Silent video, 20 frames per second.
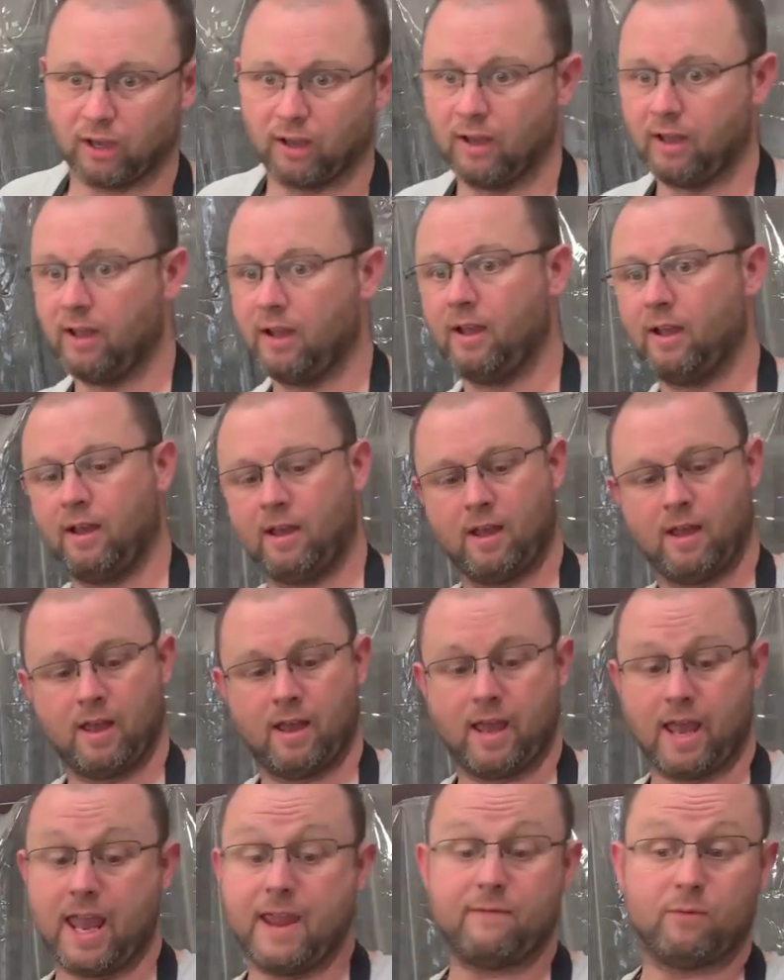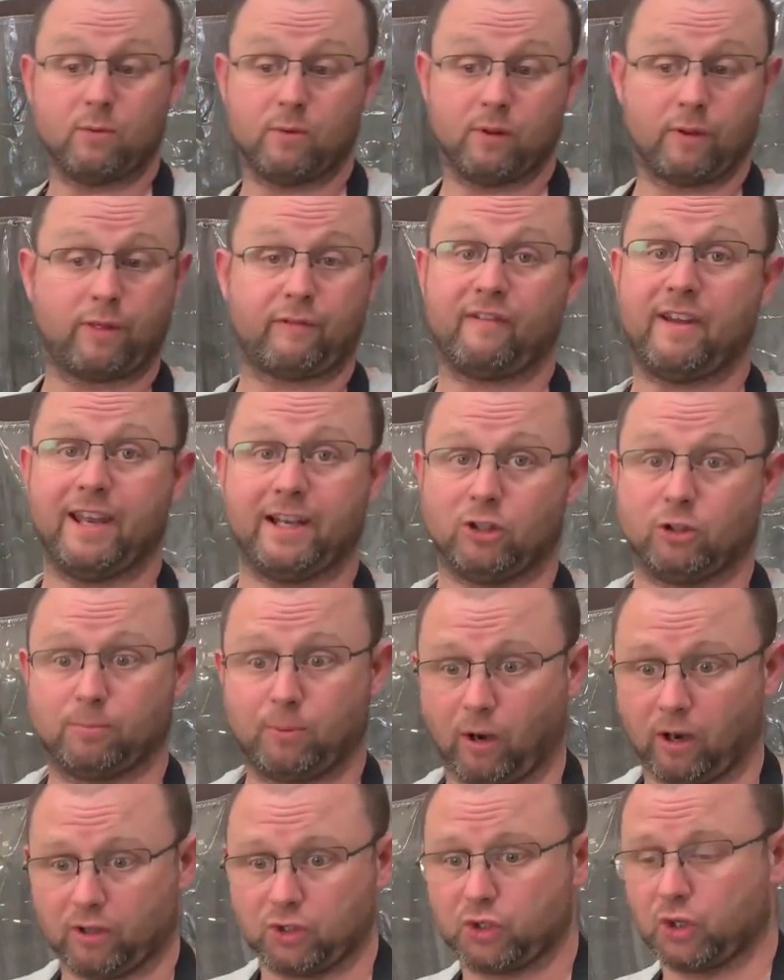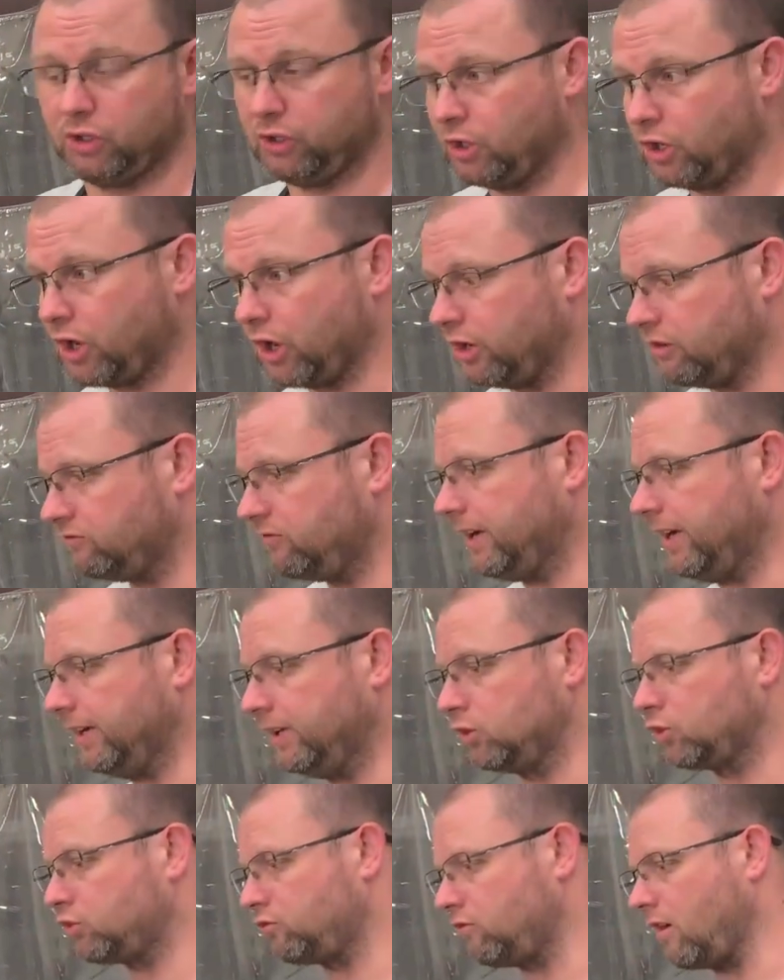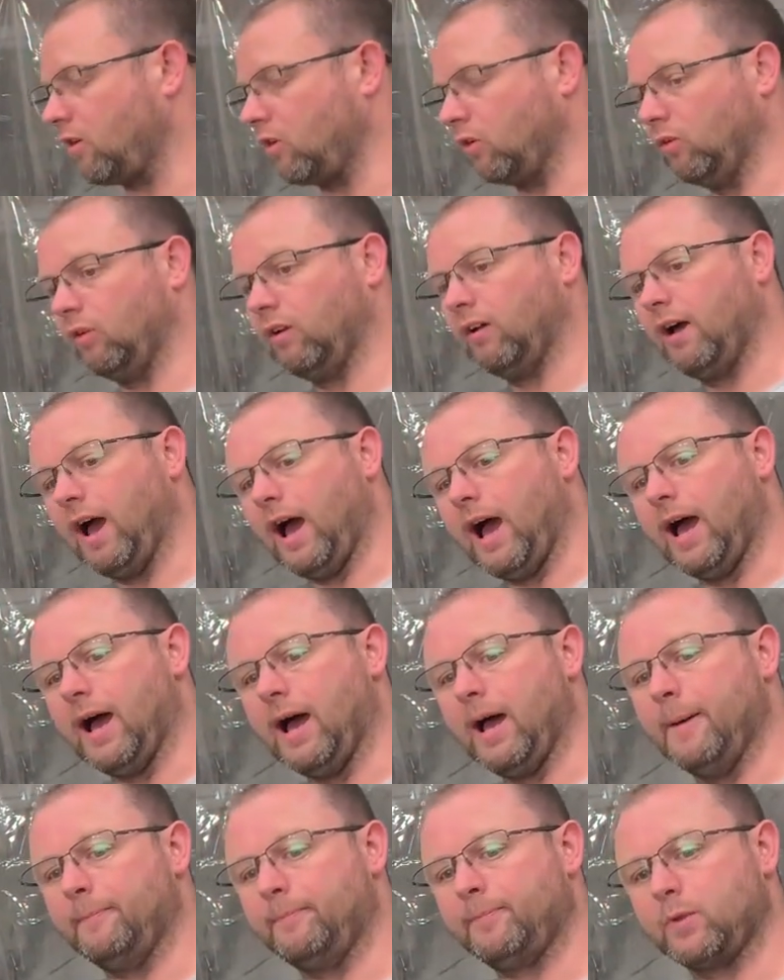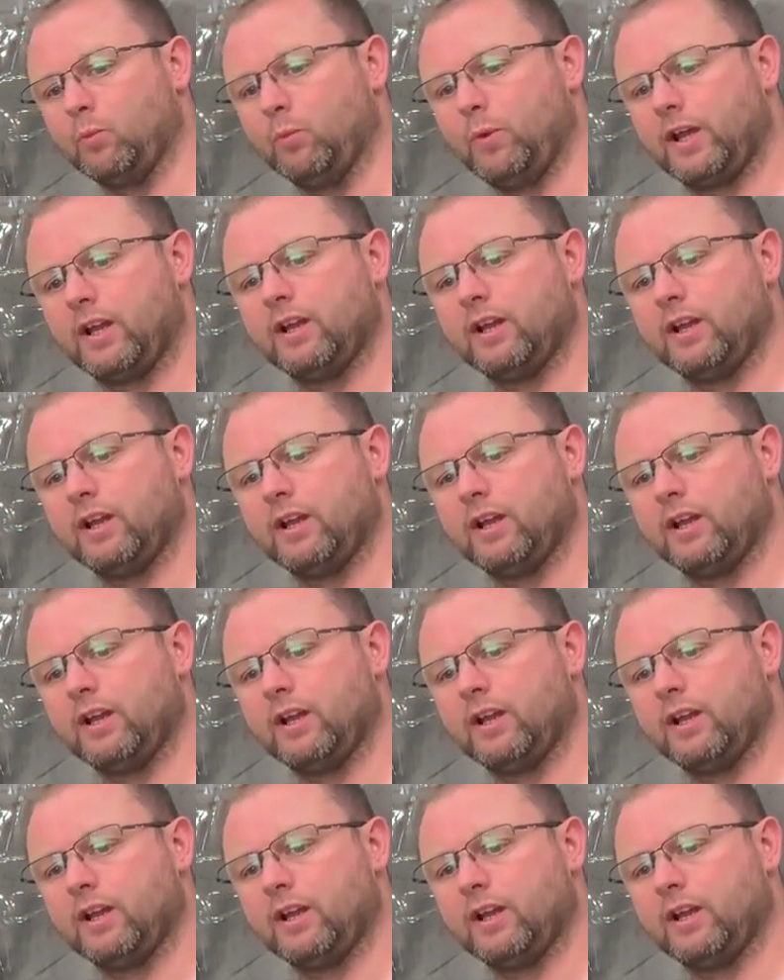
with a bigger polisher. Even with a 3-inch polisher, you're going to really struggle.